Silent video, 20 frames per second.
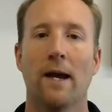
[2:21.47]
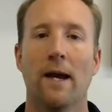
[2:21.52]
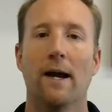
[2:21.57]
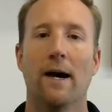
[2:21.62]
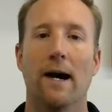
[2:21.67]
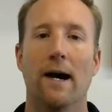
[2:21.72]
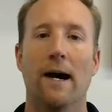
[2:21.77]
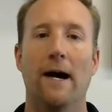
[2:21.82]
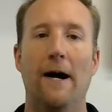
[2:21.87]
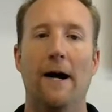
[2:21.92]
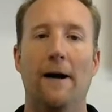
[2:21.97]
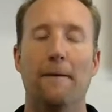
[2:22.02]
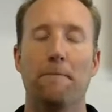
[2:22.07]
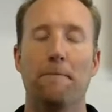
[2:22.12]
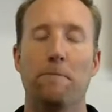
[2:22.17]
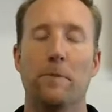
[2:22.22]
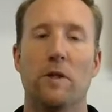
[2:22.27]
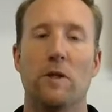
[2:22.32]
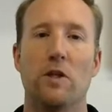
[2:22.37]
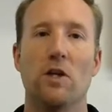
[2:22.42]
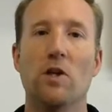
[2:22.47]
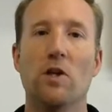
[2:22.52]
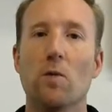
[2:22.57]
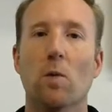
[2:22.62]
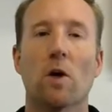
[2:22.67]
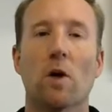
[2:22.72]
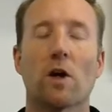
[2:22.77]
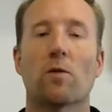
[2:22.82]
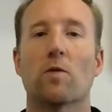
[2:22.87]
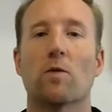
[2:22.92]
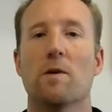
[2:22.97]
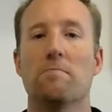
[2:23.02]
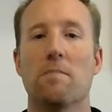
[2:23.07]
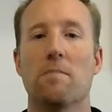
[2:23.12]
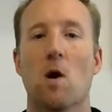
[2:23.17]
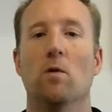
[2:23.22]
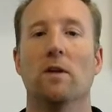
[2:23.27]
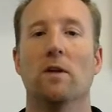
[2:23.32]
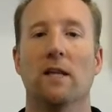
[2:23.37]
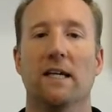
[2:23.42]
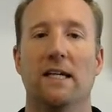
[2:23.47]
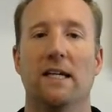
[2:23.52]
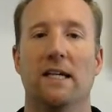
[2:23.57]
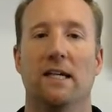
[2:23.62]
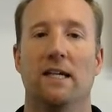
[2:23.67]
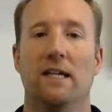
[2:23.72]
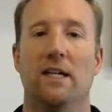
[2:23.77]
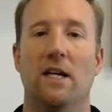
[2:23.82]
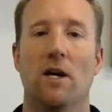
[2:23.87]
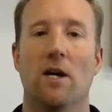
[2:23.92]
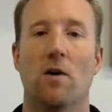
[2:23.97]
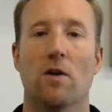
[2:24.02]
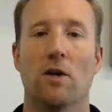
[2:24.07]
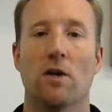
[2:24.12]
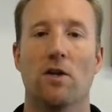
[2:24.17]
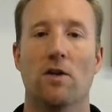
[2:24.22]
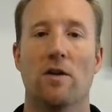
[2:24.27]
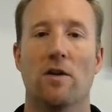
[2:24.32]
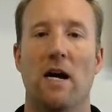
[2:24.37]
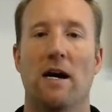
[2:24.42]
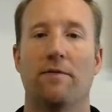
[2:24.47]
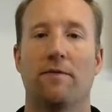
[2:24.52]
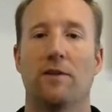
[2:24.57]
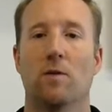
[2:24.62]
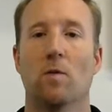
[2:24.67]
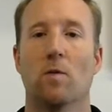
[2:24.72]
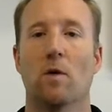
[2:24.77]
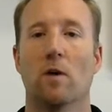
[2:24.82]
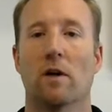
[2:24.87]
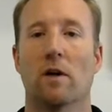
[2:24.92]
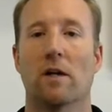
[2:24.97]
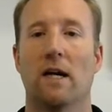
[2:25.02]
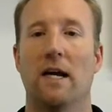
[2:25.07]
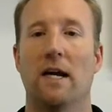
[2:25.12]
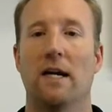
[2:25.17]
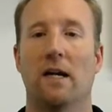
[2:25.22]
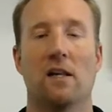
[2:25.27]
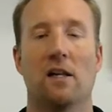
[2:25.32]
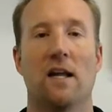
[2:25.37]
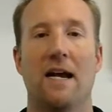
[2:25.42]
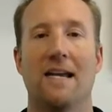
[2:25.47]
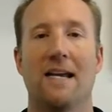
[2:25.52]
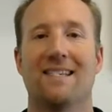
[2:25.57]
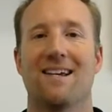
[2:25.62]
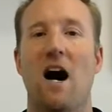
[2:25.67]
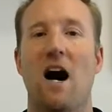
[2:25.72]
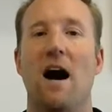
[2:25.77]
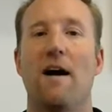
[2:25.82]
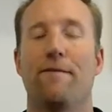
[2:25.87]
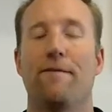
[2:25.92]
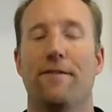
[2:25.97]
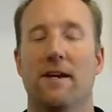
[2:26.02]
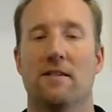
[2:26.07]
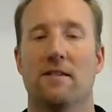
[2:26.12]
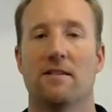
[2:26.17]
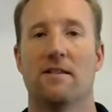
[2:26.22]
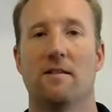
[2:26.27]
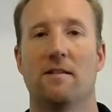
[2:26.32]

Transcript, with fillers: Um, do you work remotely, you know, or do you have to work at a client's office?